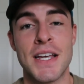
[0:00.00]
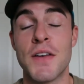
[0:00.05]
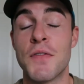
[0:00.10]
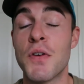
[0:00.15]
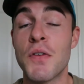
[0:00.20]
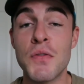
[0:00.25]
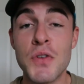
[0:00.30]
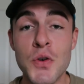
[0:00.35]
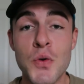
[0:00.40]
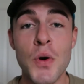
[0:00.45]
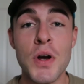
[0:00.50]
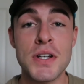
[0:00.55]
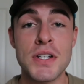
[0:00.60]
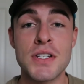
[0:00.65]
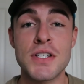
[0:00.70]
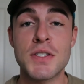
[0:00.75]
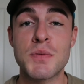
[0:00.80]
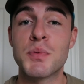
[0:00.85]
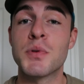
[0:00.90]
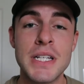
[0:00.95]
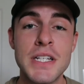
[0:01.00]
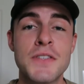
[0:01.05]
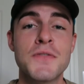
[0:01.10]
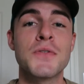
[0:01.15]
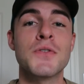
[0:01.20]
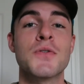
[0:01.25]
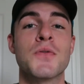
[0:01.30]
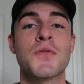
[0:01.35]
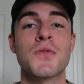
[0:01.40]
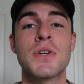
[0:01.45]
If you have any questions, please
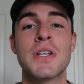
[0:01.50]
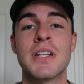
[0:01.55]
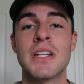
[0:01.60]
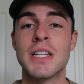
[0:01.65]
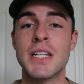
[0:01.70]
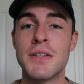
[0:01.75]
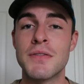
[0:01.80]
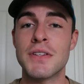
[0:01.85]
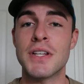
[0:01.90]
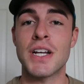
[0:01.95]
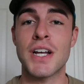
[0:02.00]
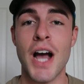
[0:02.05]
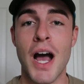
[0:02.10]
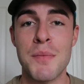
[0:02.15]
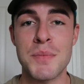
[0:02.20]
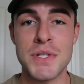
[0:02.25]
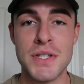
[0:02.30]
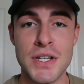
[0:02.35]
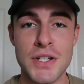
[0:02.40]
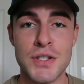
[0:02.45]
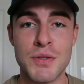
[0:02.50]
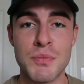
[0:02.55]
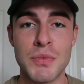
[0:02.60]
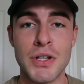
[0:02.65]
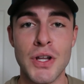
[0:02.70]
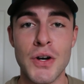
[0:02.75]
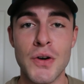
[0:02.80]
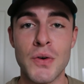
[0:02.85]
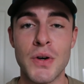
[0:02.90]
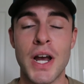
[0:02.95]
feel free to leave in the comment section
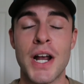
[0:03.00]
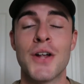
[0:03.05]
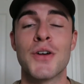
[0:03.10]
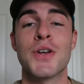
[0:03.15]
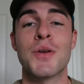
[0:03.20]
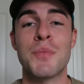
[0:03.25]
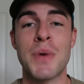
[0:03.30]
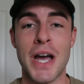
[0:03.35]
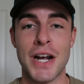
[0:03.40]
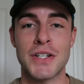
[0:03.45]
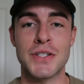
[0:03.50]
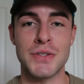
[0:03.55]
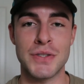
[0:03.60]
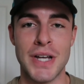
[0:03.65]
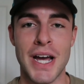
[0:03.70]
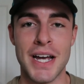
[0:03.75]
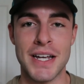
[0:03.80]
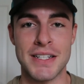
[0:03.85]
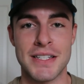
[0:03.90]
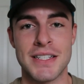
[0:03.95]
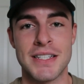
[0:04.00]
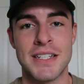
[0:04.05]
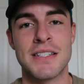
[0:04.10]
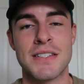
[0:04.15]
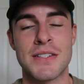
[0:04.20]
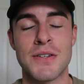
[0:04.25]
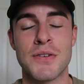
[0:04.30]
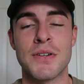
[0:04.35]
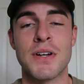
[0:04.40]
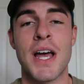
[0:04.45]
below and I'll get back to you guys.
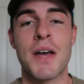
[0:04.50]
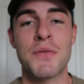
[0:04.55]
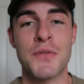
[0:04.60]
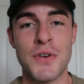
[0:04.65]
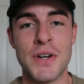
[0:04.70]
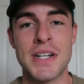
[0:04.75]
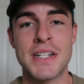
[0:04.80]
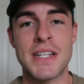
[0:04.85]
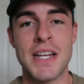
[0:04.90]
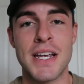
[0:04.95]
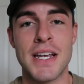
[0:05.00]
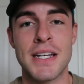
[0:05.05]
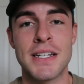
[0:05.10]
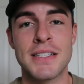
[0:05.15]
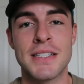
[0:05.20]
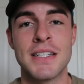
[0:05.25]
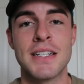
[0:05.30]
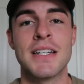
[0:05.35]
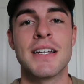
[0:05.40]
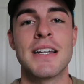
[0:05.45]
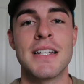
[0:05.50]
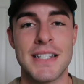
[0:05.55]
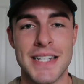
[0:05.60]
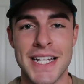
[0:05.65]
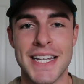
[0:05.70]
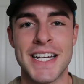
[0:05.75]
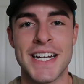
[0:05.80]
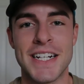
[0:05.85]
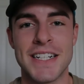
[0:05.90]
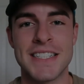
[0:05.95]
So have a great day and
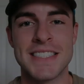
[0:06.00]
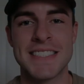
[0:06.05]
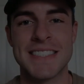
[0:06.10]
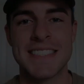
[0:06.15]
take care.